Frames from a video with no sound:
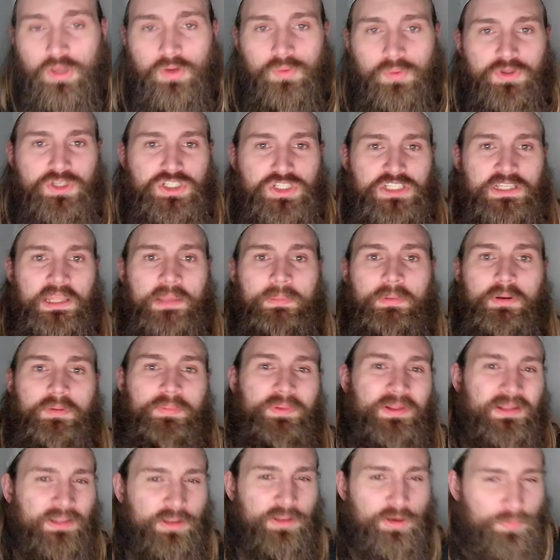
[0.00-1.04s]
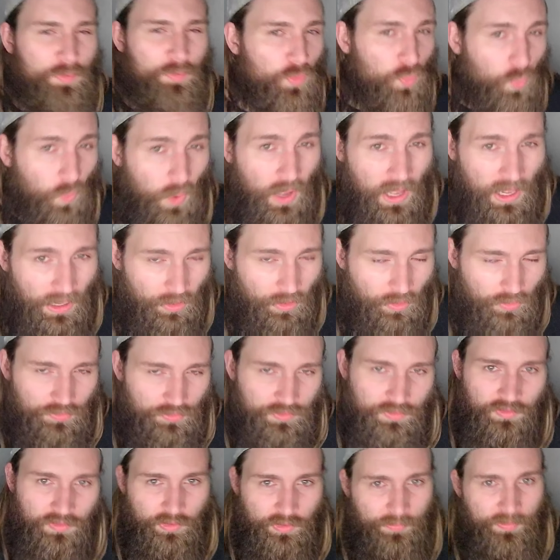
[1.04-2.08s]
when she's able to be a little bit wild,
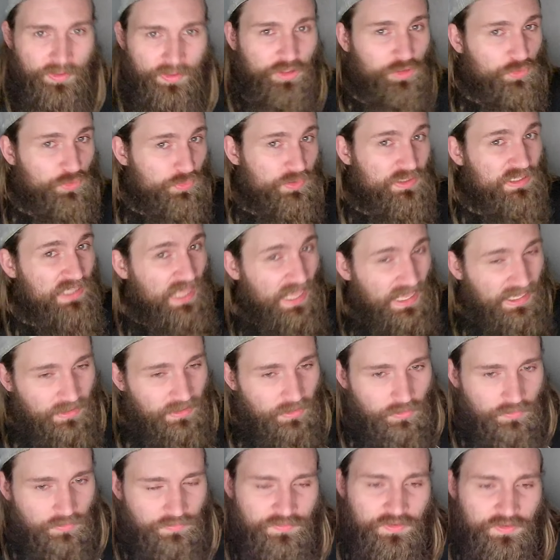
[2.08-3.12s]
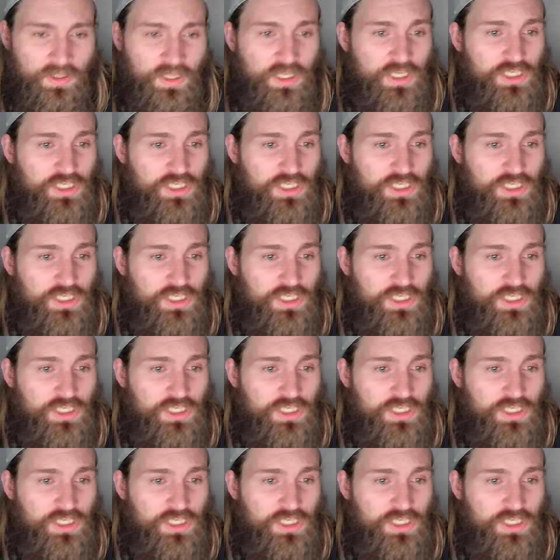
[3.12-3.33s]
a little bit creative.